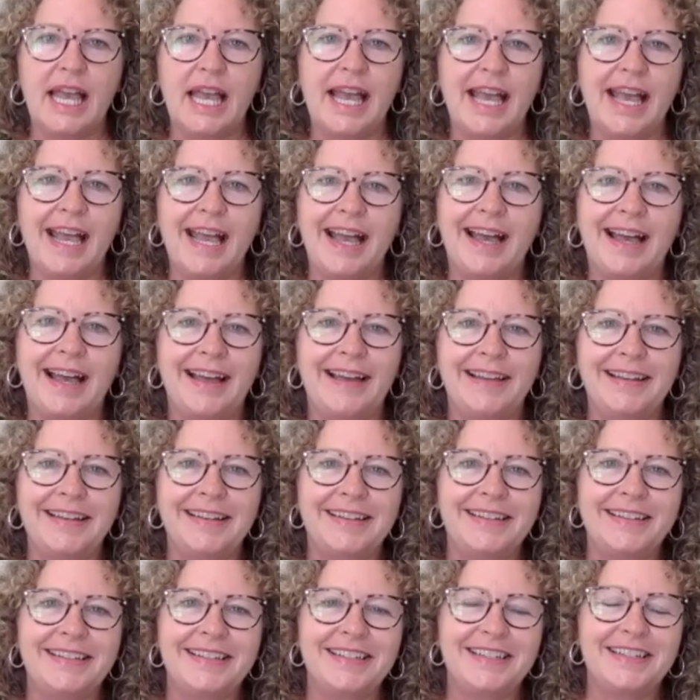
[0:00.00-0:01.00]

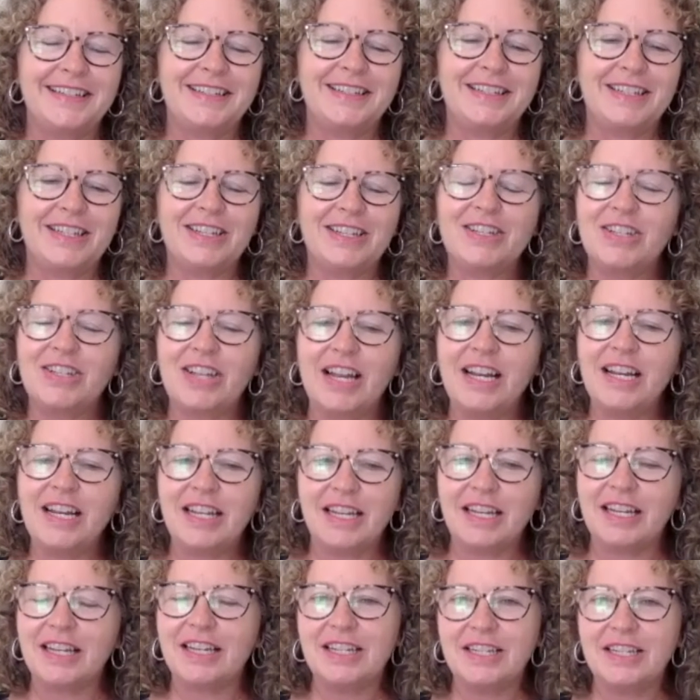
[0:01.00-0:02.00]
And it's
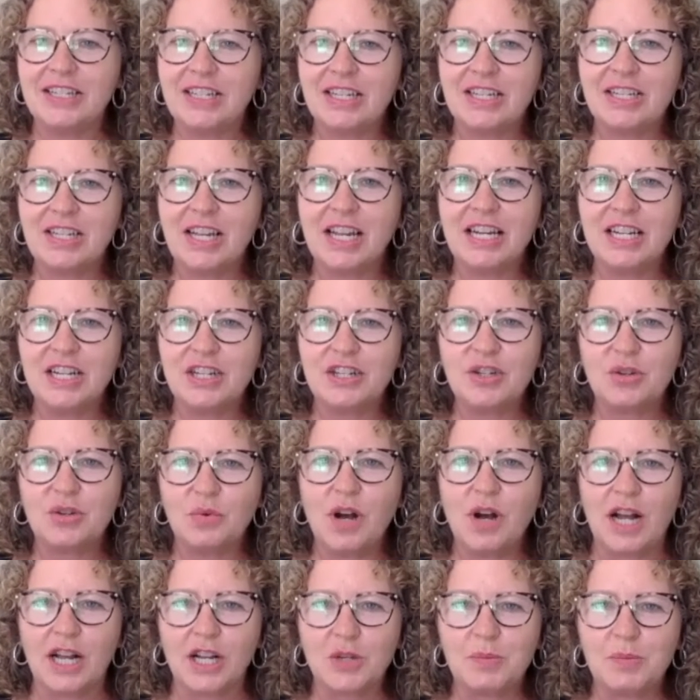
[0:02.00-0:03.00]
exciting. It's exciting to
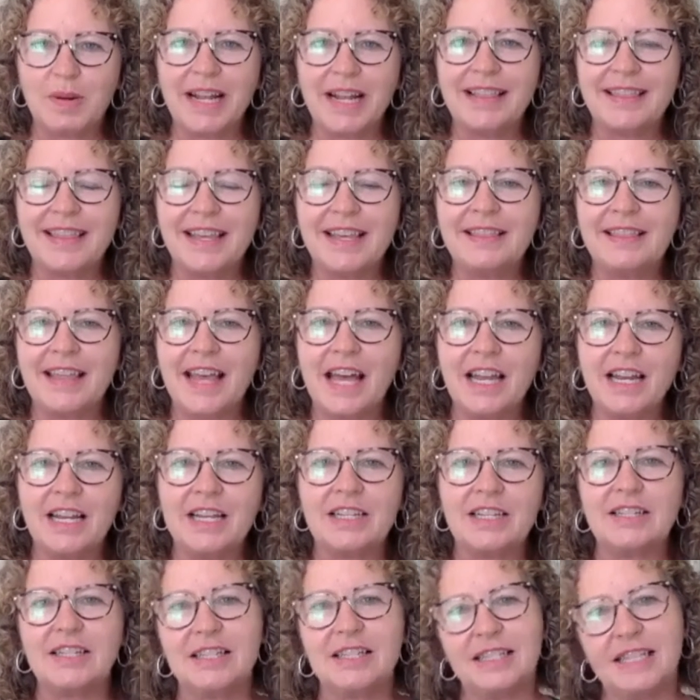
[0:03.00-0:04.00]
watch. But I think that
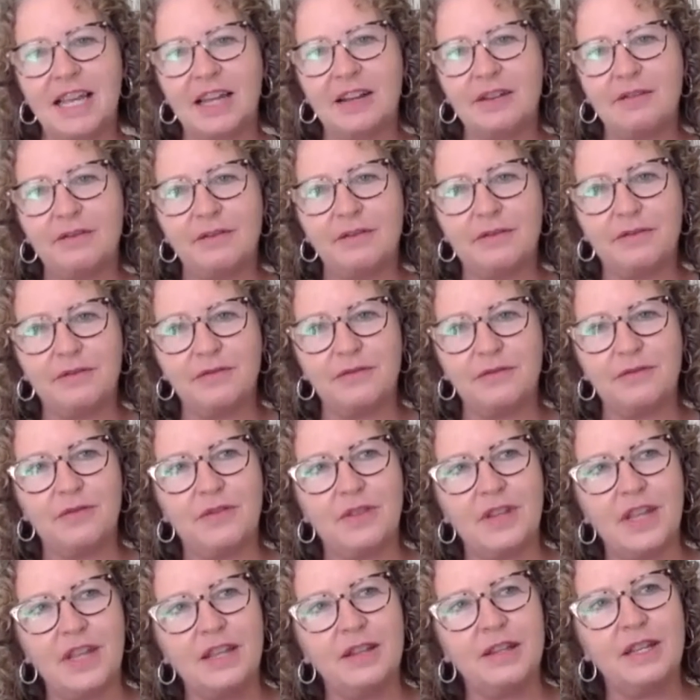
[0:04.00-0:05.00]
has
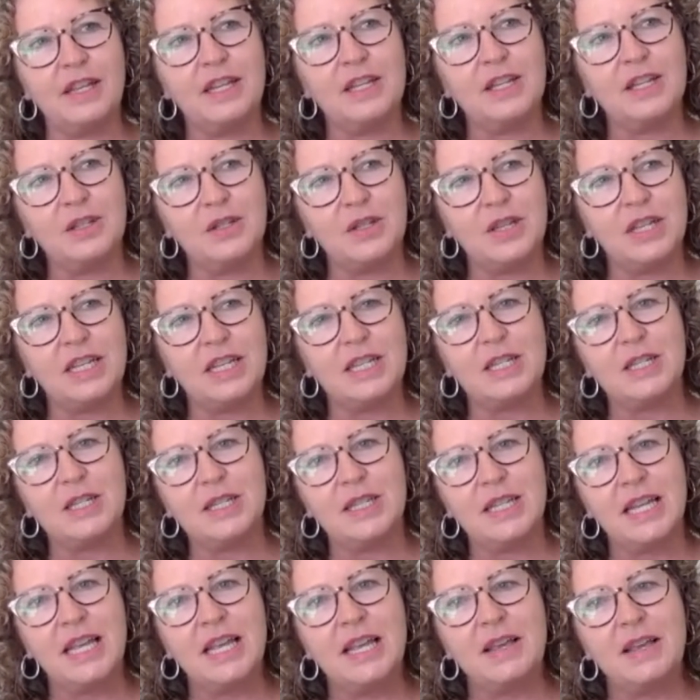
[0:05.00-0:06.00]
it's
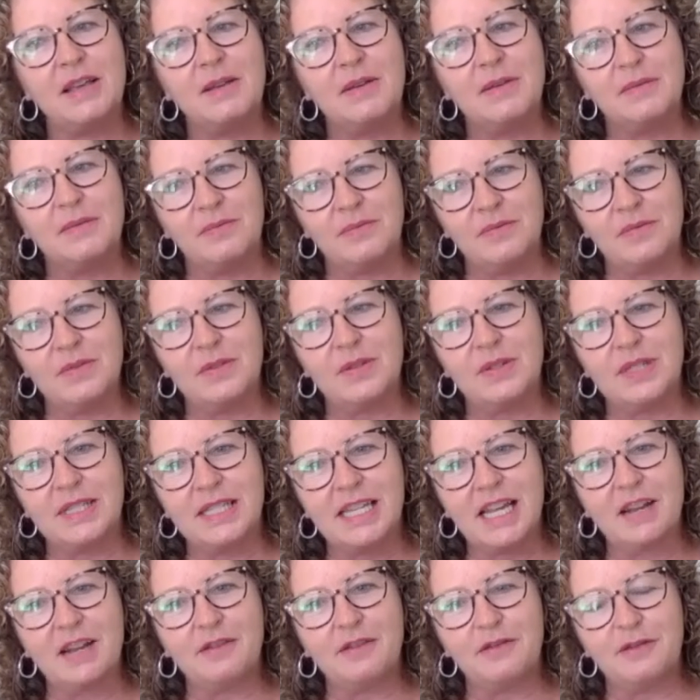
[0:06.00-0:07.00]

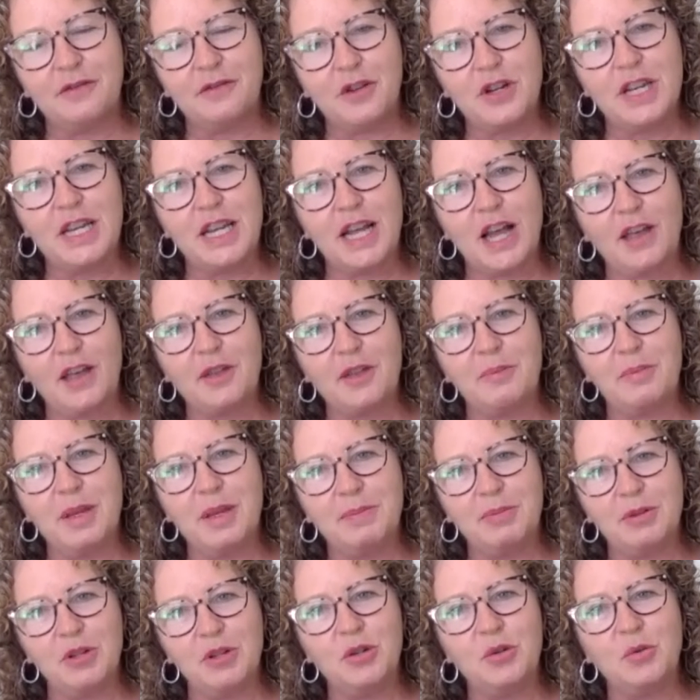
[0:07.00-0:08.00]
set free other
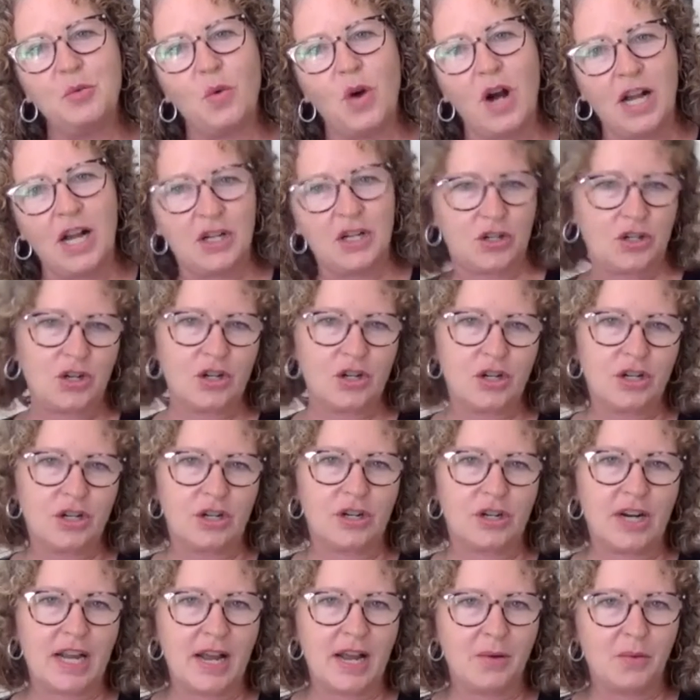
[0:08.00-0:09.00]
people who watch
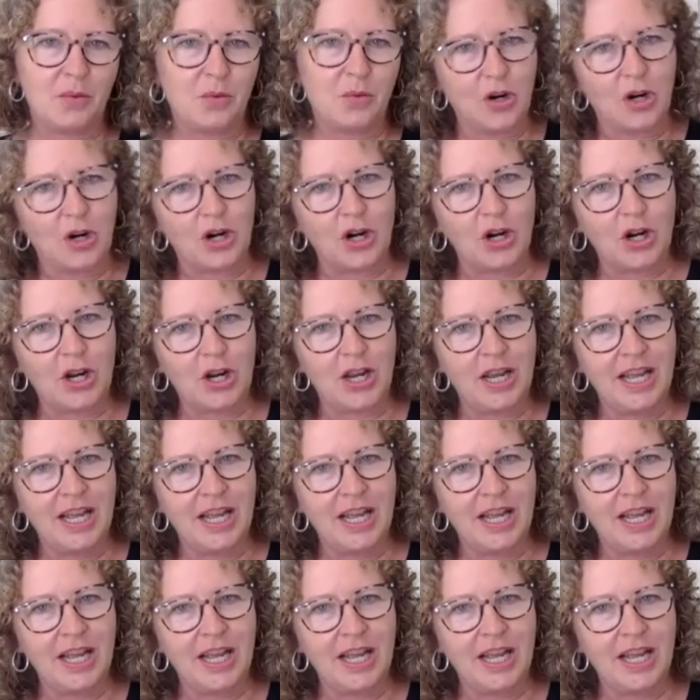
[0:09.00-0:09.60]
her at work.